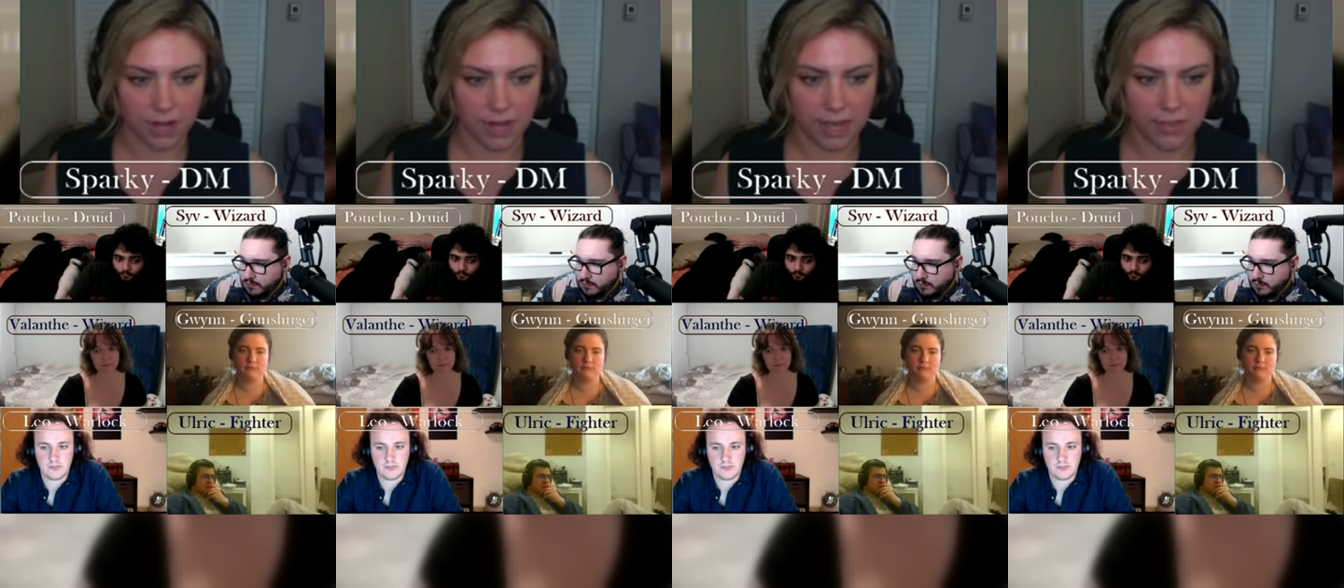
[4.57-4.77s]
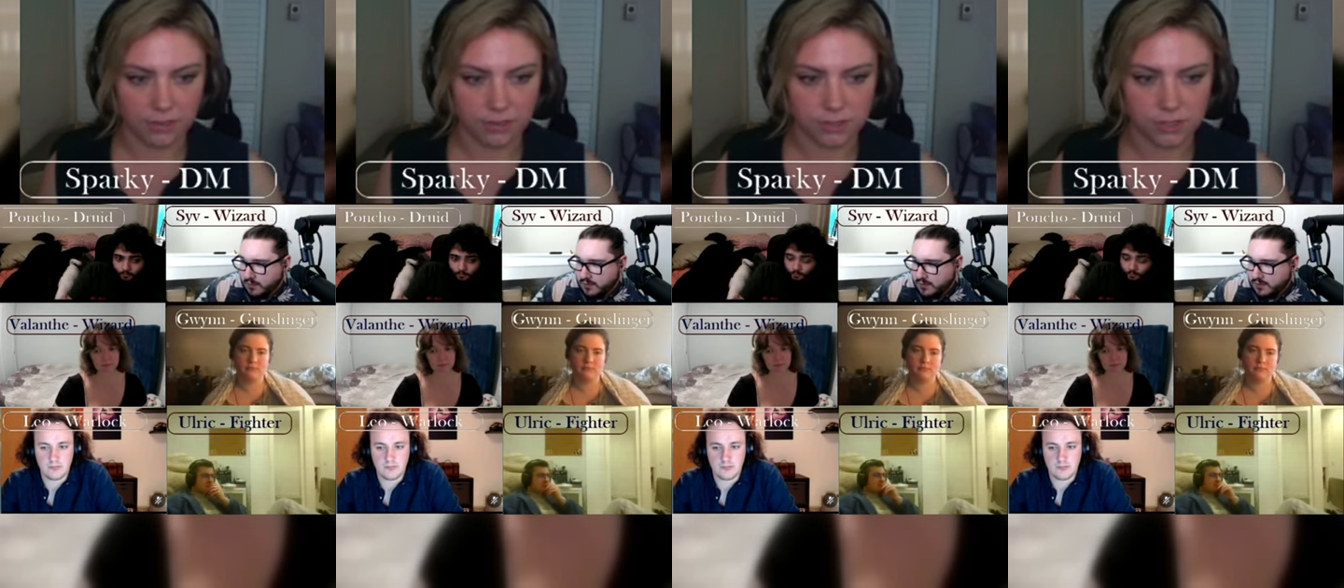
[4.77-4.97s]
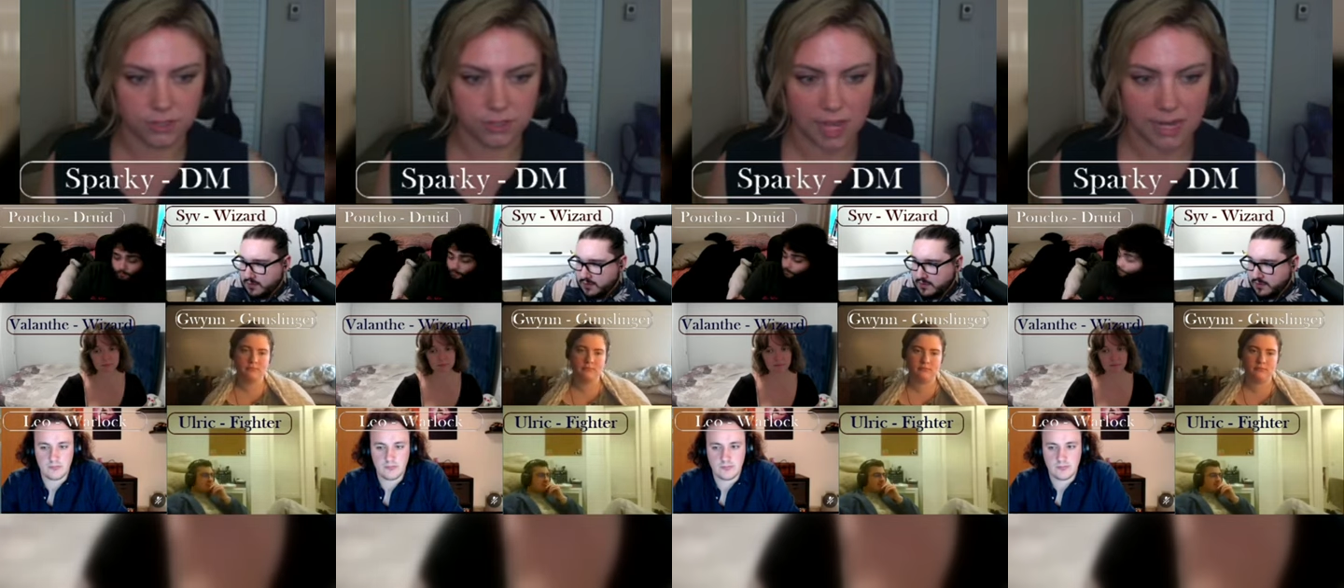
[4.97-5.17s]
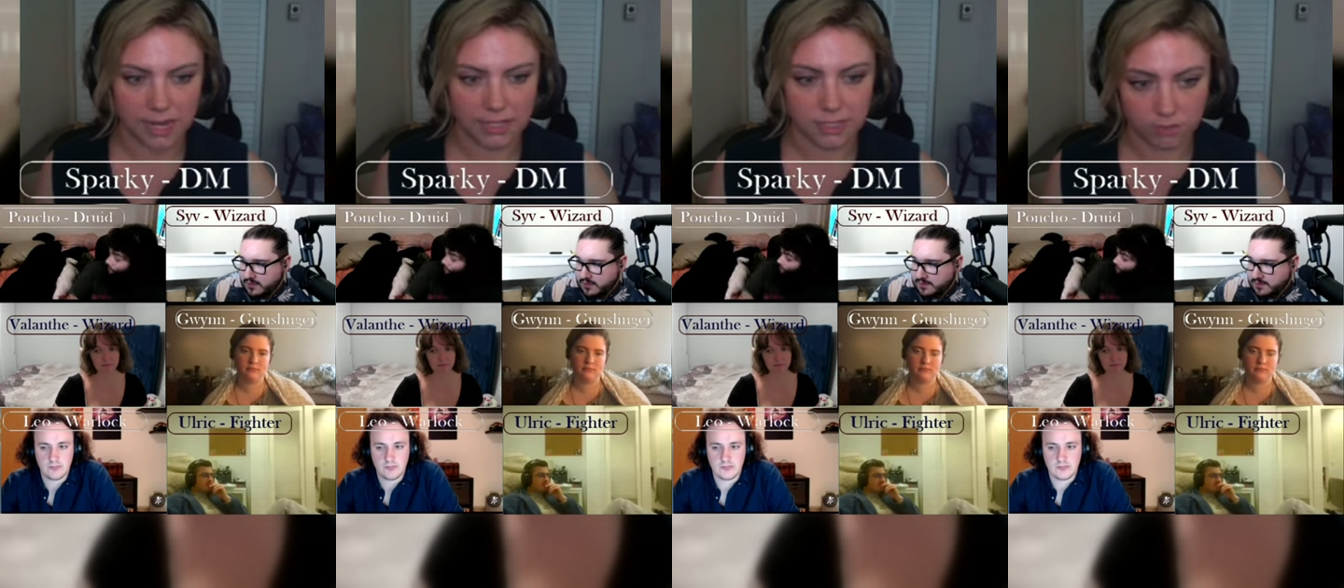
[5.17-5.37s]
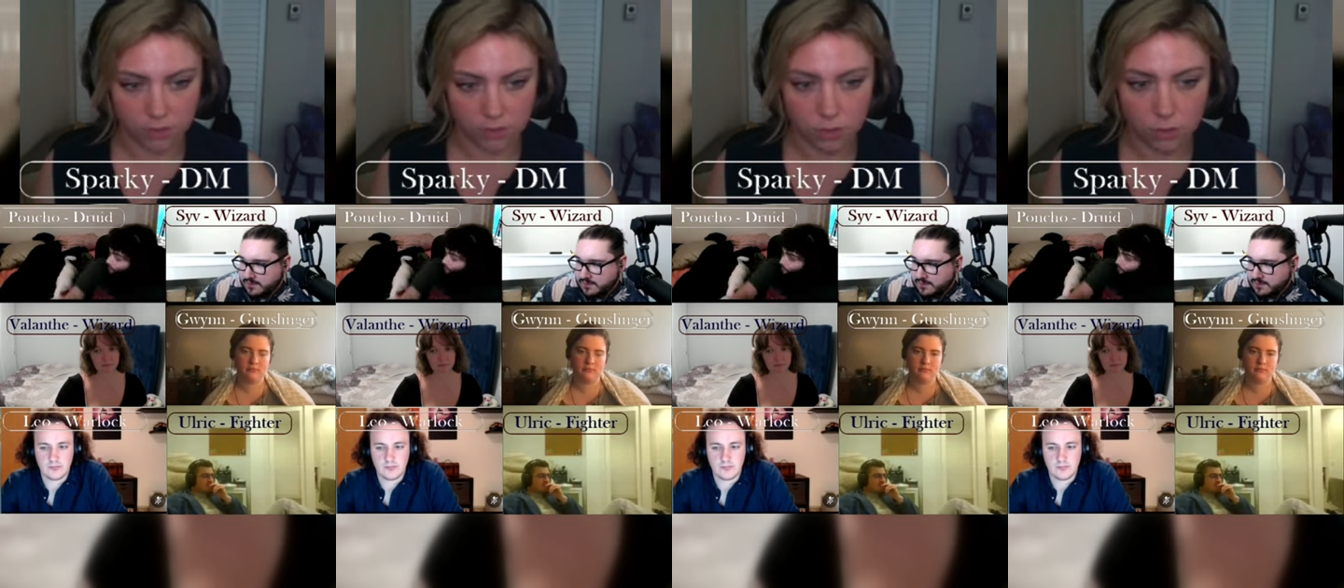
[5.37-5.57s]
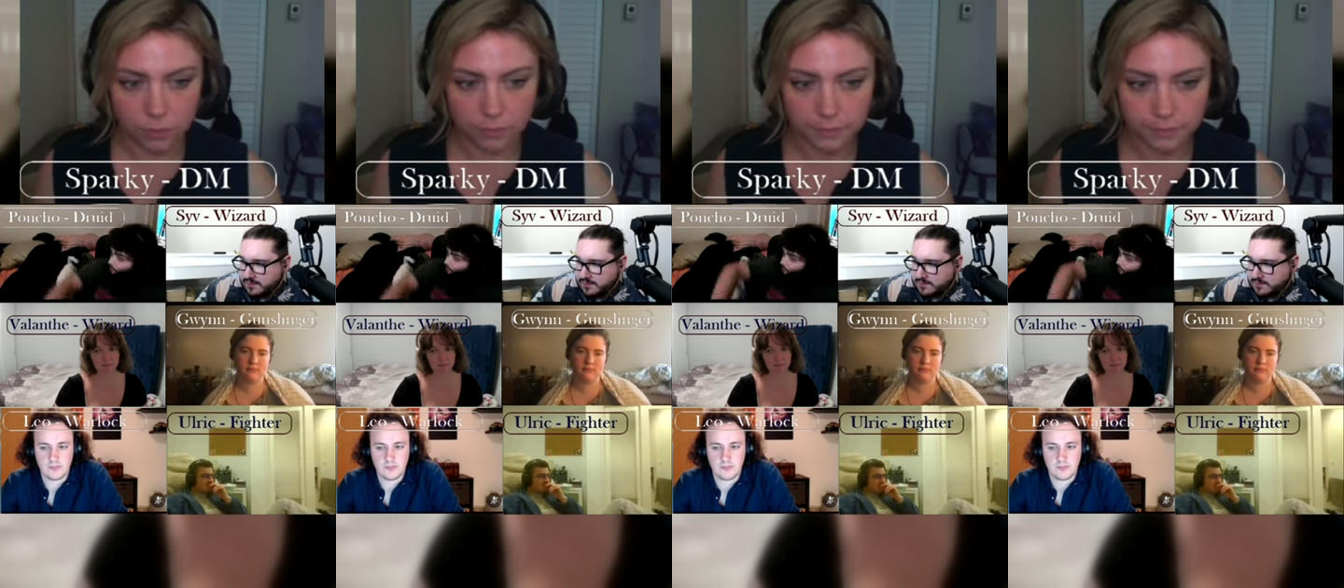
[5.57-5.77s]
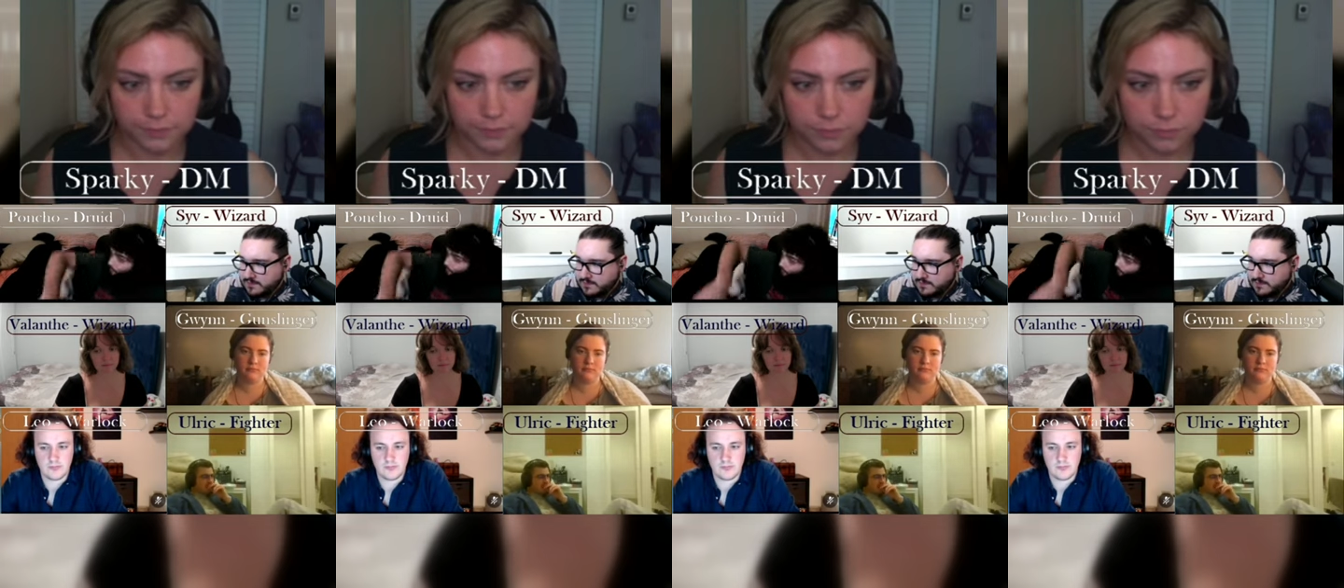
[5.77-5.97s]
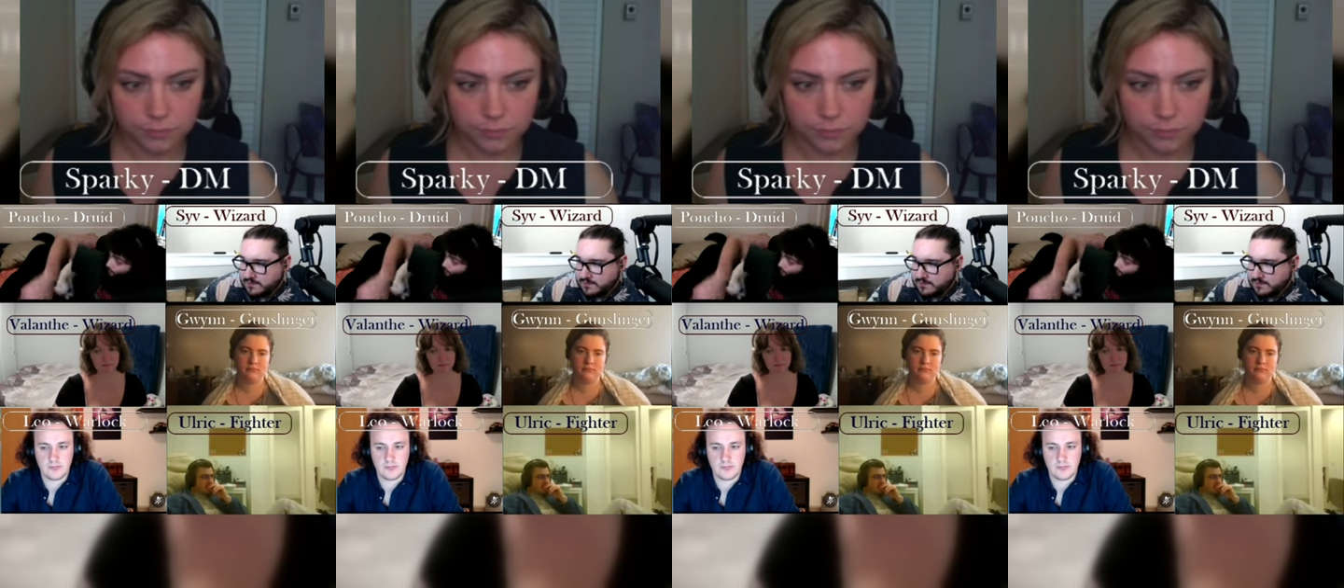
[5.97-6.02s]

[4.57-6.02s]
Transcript: on either sides of you.